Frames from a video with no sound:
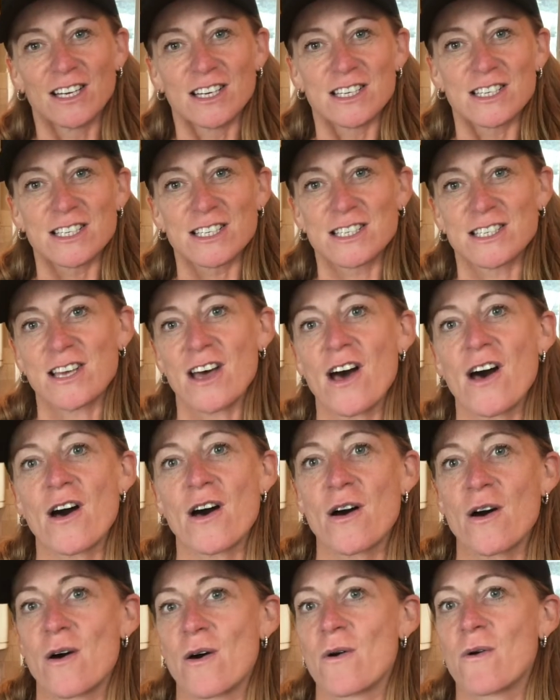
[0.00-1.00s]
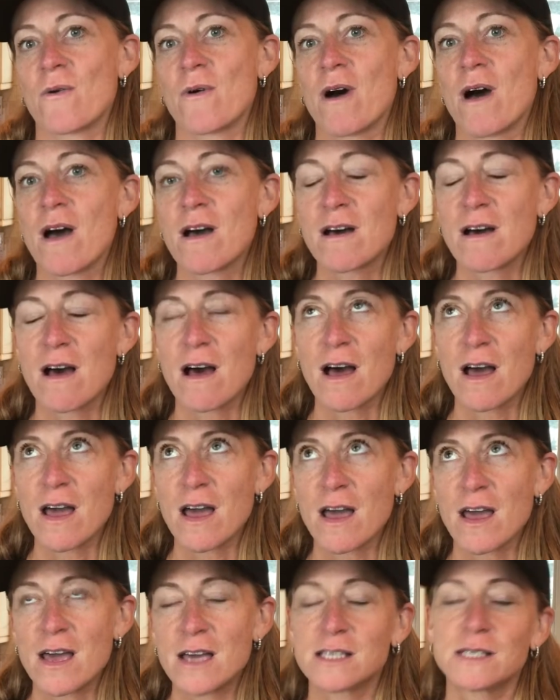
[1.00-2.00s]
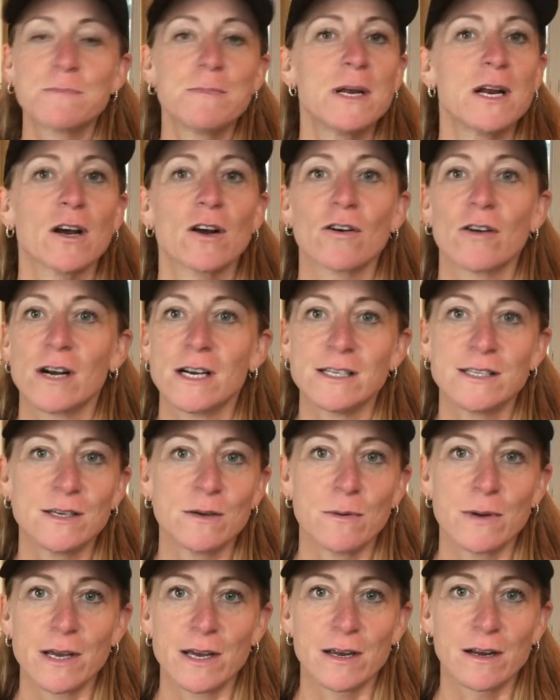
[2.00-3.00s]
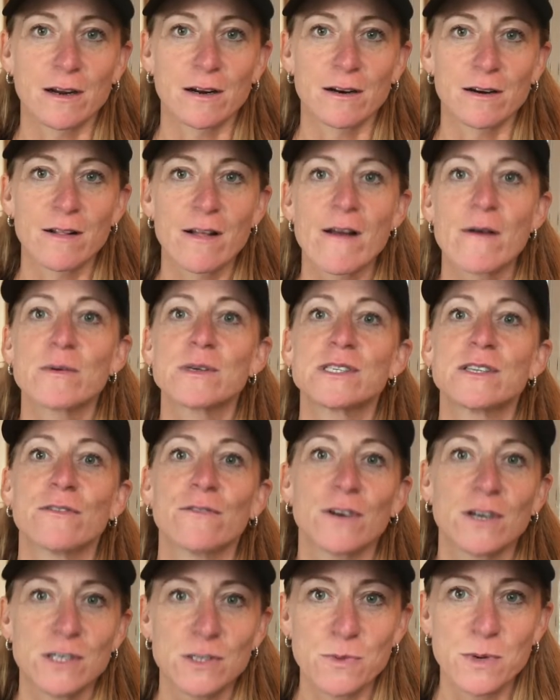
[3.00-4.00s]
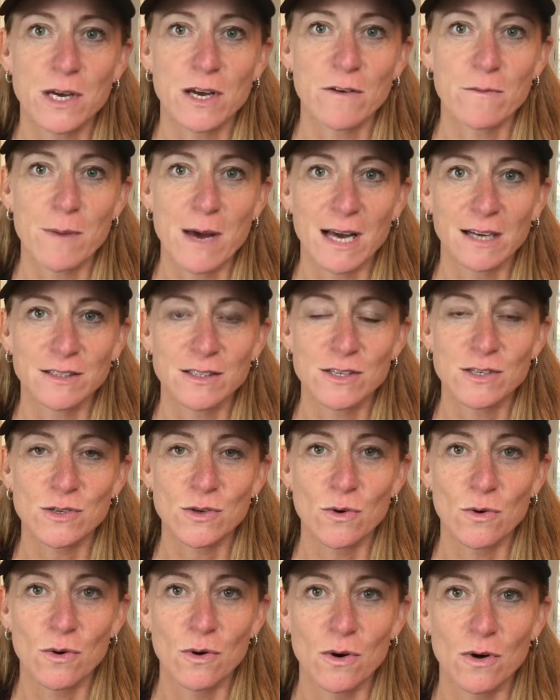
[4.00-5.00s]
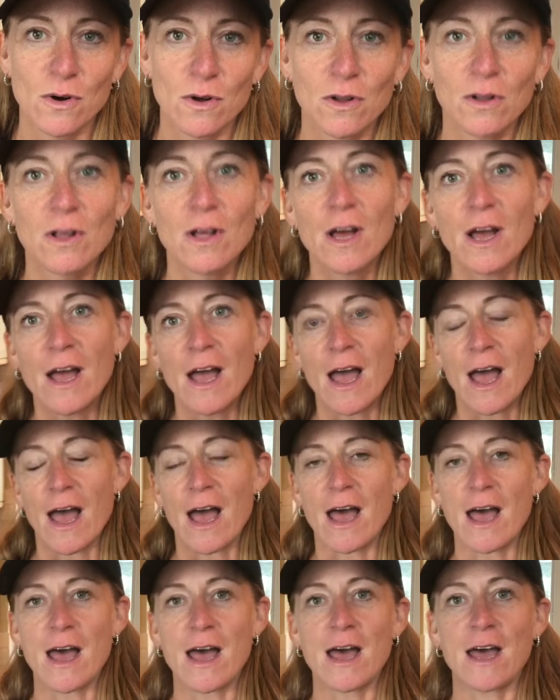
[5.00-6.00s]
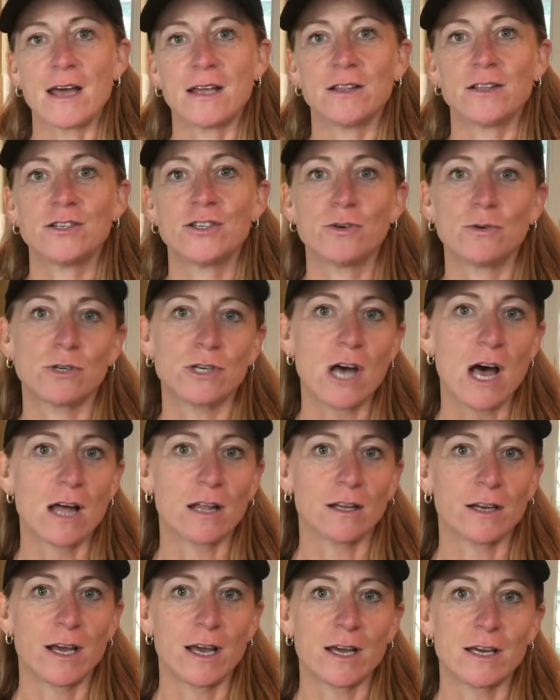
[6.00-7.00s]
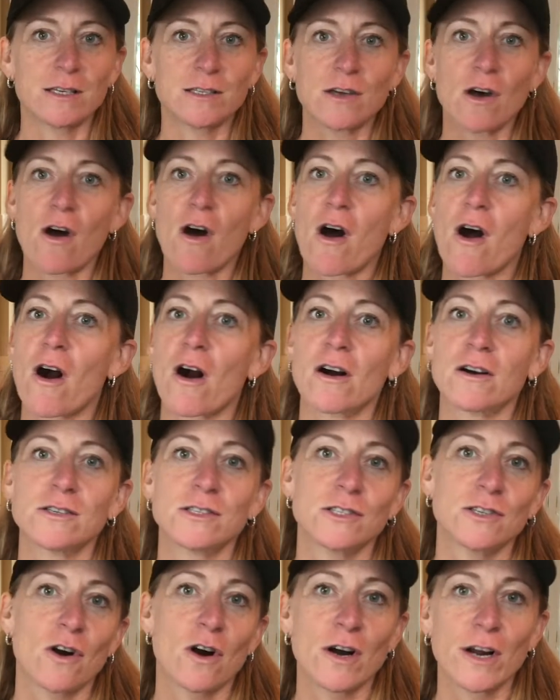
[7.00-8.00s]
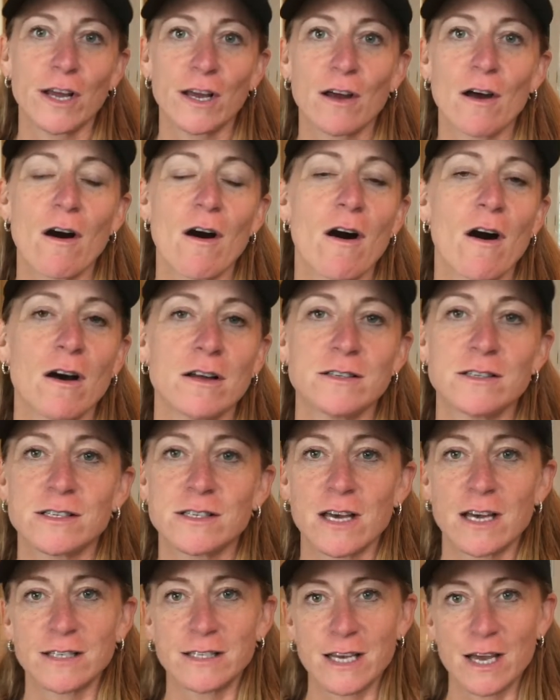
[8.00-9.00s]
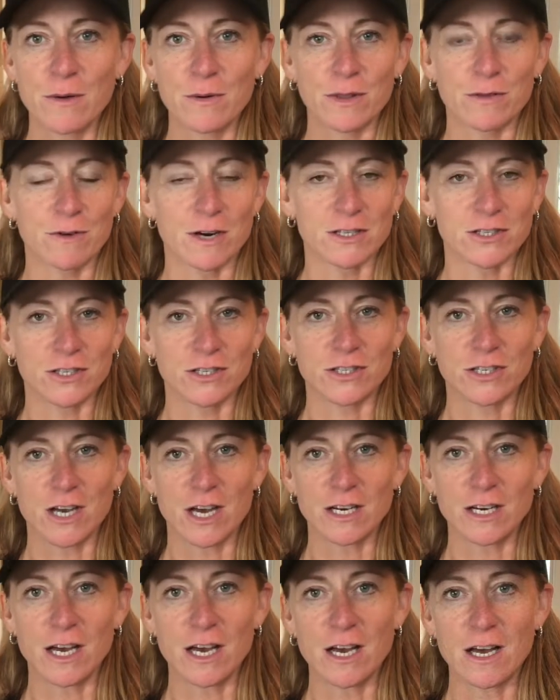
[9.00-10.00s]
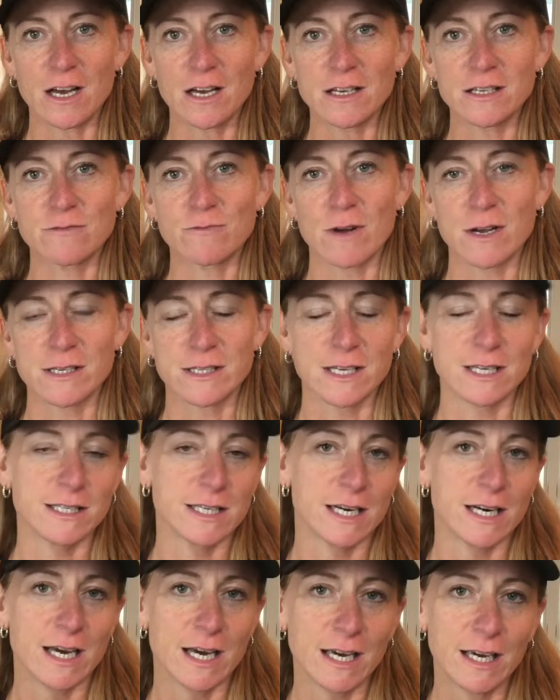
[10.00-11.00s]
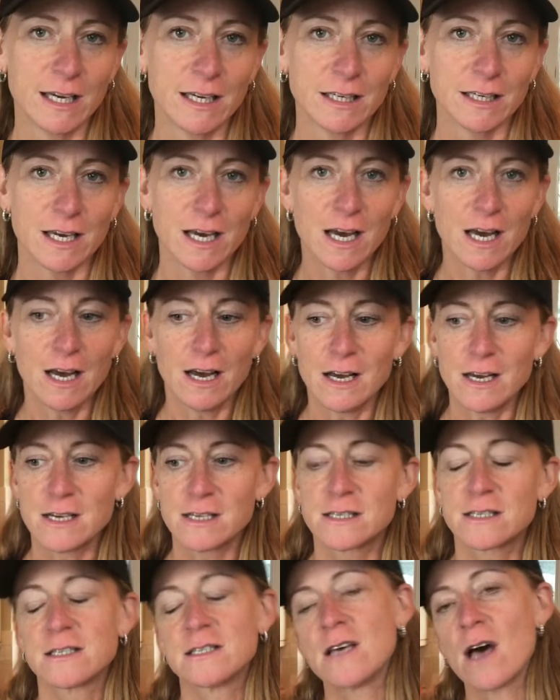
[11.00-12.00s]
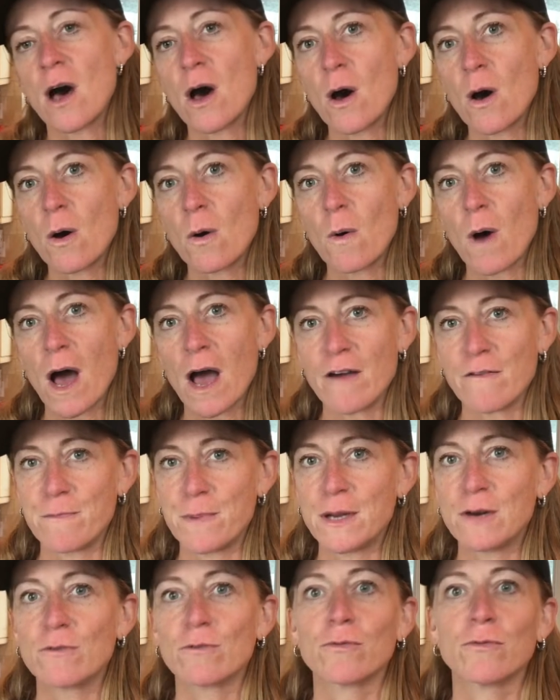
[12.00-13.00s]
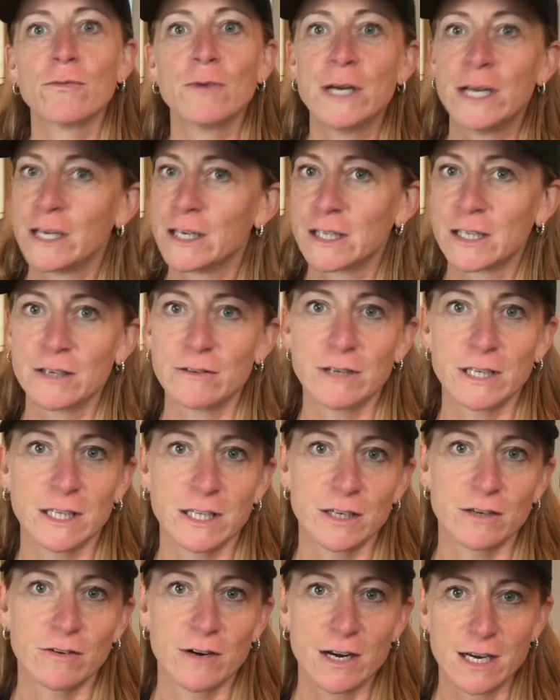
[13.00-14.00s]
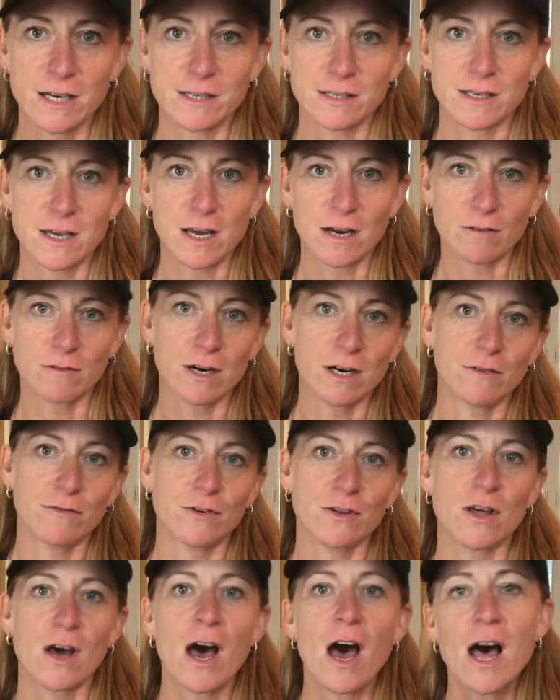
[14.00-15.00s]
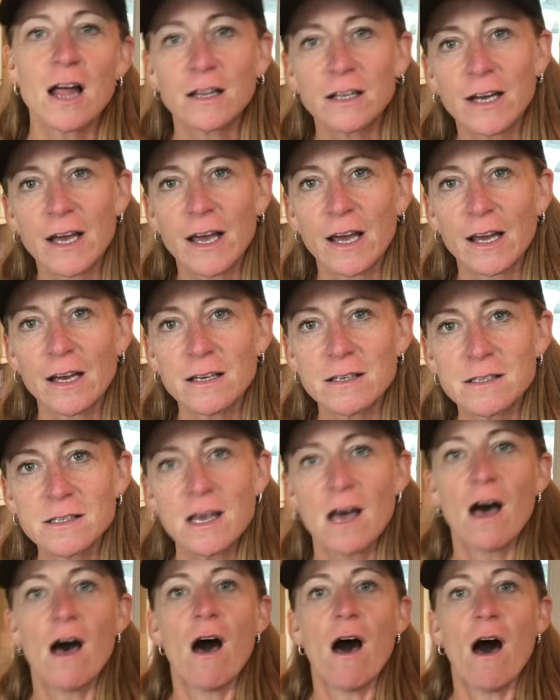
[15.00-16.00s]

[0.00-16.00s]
So, it's been a crazy week. It was the first week of back to school and Jewish holidays are starting on Sunday with Rosh Hashanah, Sunday night. So I've been really crazed getting ready for the holidays.